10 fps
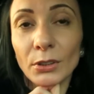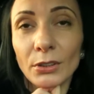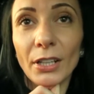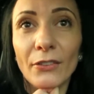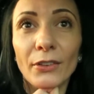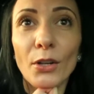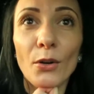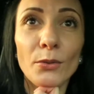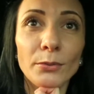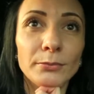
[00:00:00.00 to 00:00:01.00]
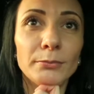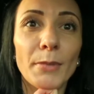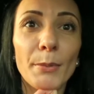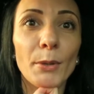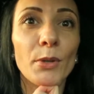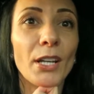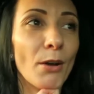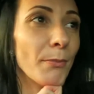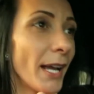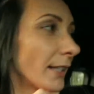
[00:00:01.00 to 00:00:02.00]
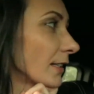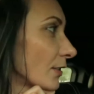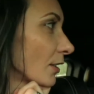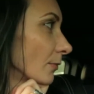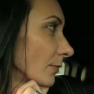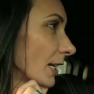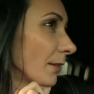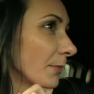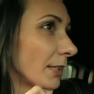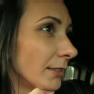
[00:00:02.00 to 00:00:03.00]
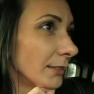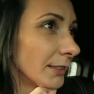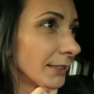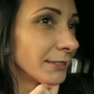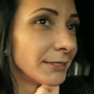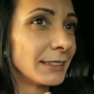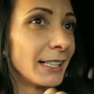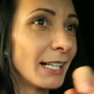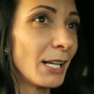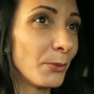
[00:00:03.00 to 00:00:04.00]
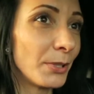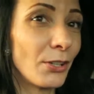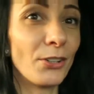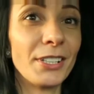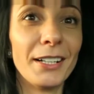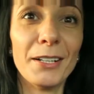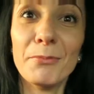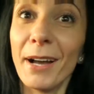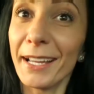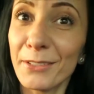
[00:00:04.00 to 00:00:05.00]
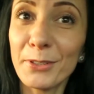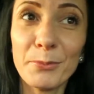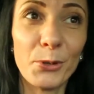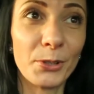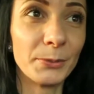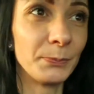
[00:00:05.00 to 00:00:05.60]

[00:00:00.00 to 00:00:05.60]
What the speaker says: You never know, maybe we come back in some time and we're gonna buy even more.